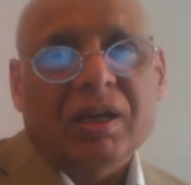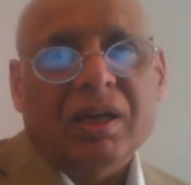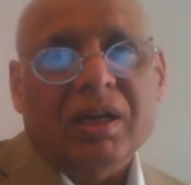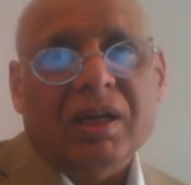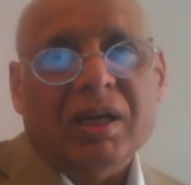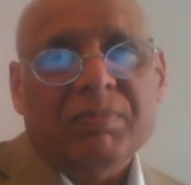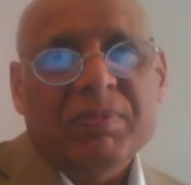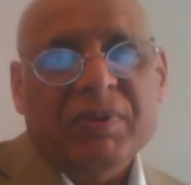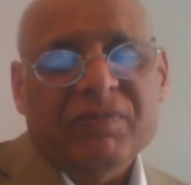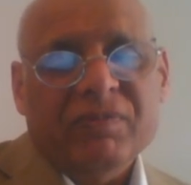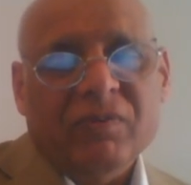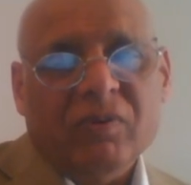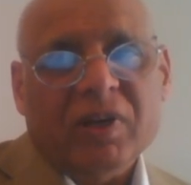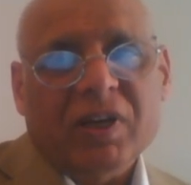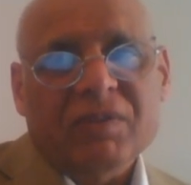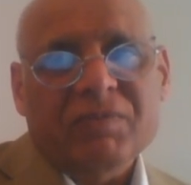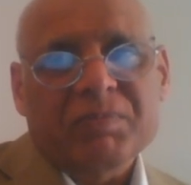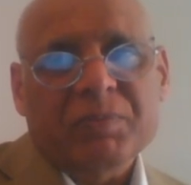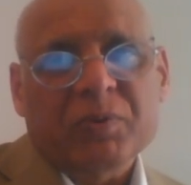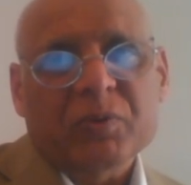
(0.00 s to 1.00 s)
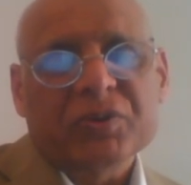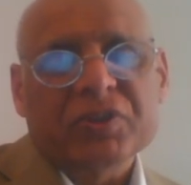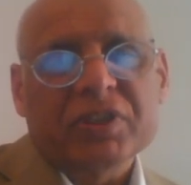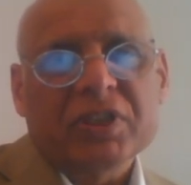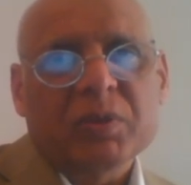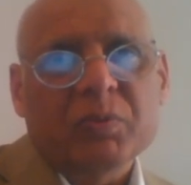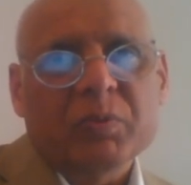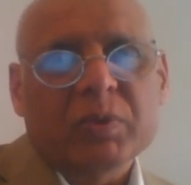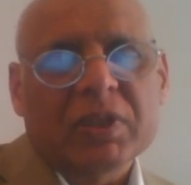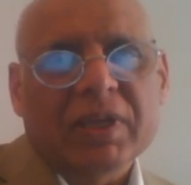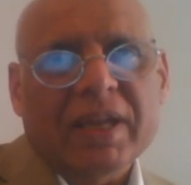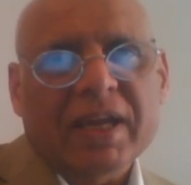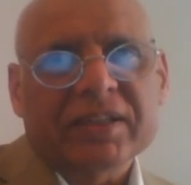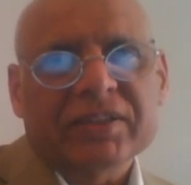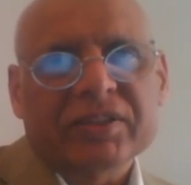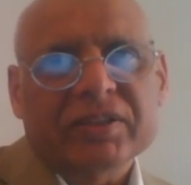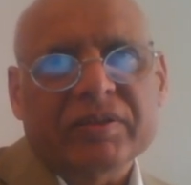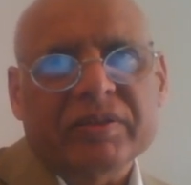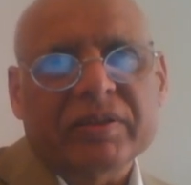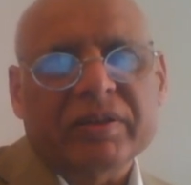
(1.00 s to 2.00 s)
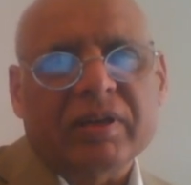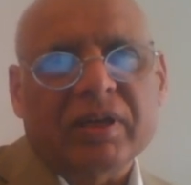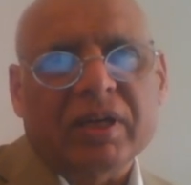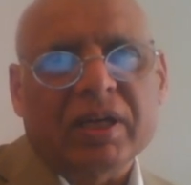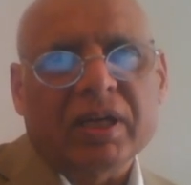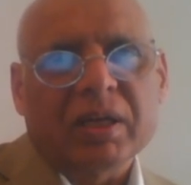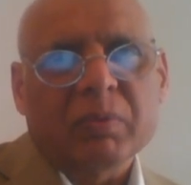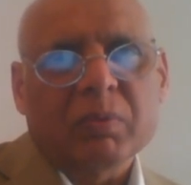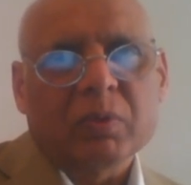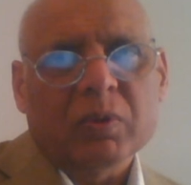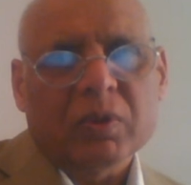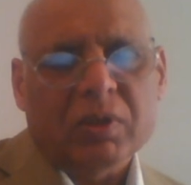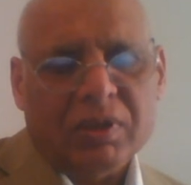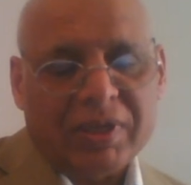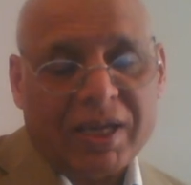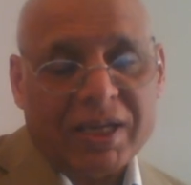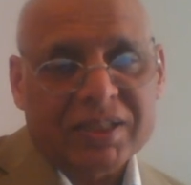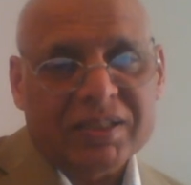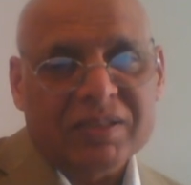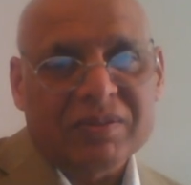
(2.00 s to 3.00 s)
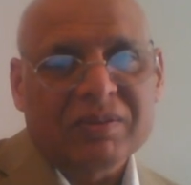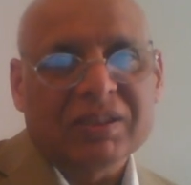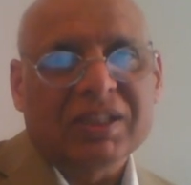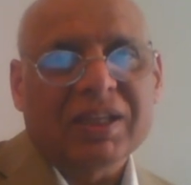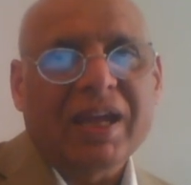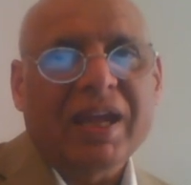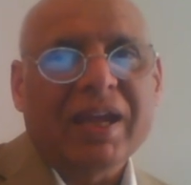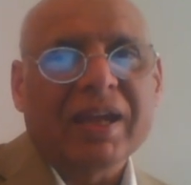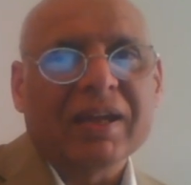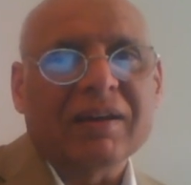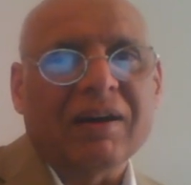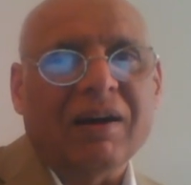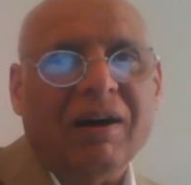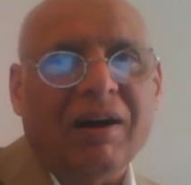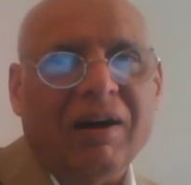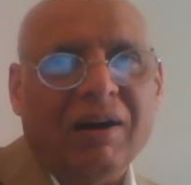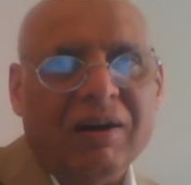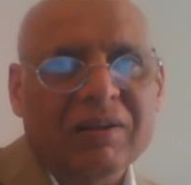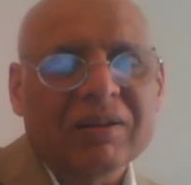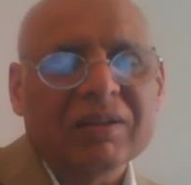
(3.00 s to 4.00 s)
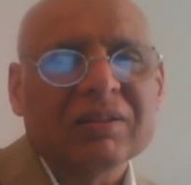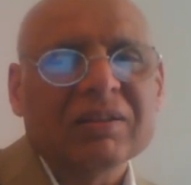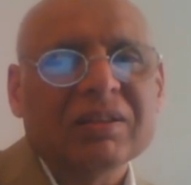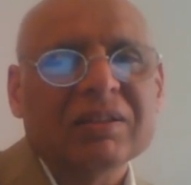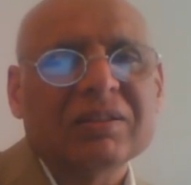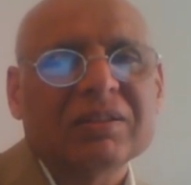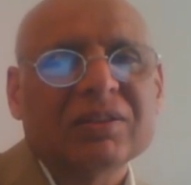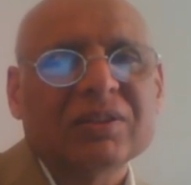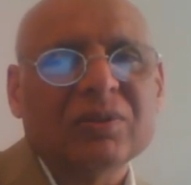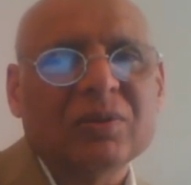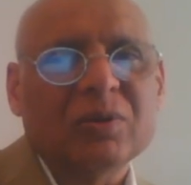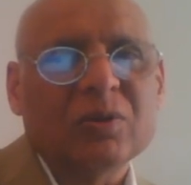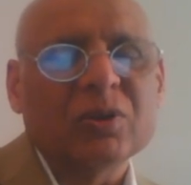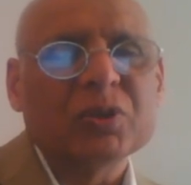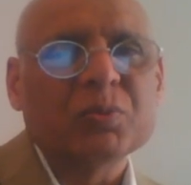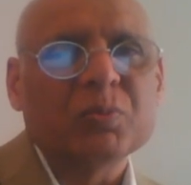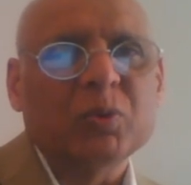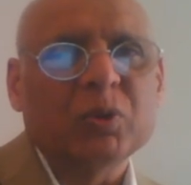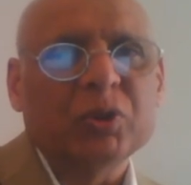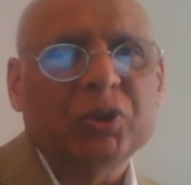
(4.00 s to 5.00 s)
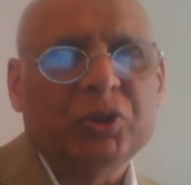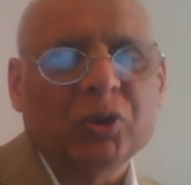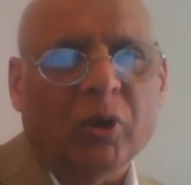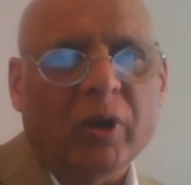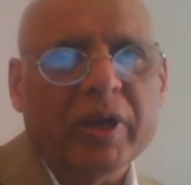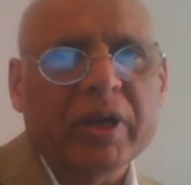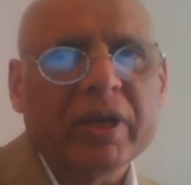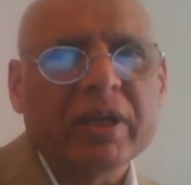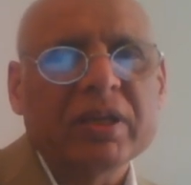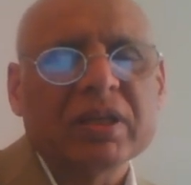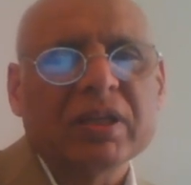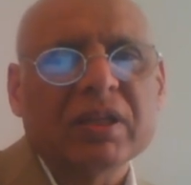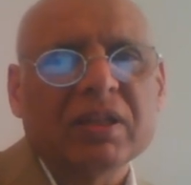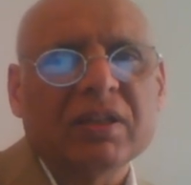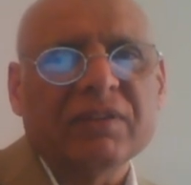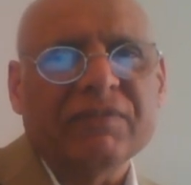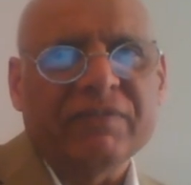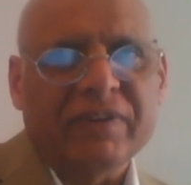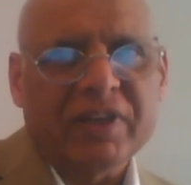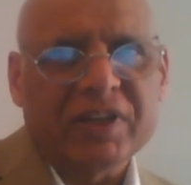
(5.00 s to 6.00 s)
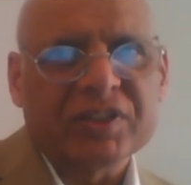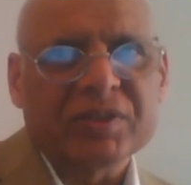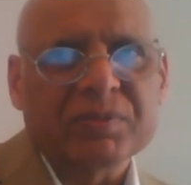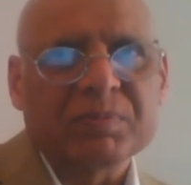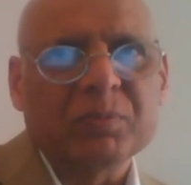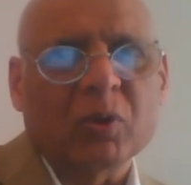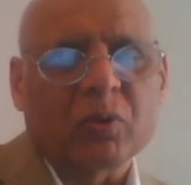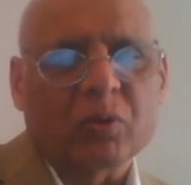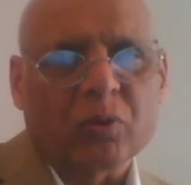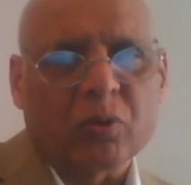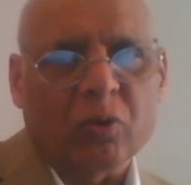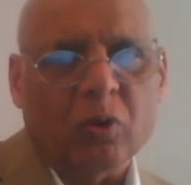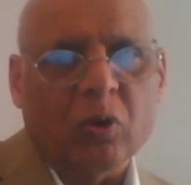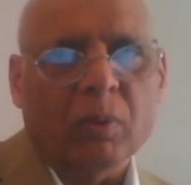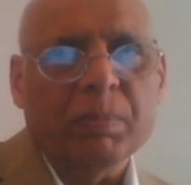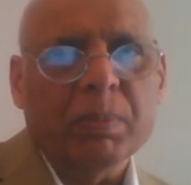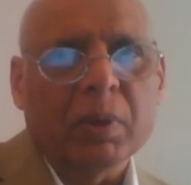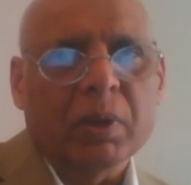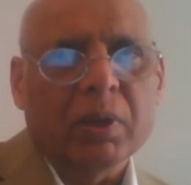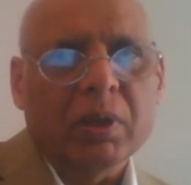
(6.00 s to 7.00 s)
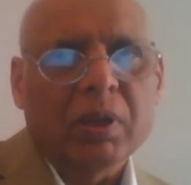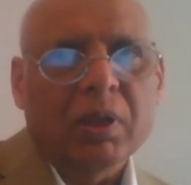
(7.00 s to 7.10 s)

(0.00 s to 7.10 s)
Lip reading: Before I proceed with the lecture, I would like to thank all those who joined the Facebook group.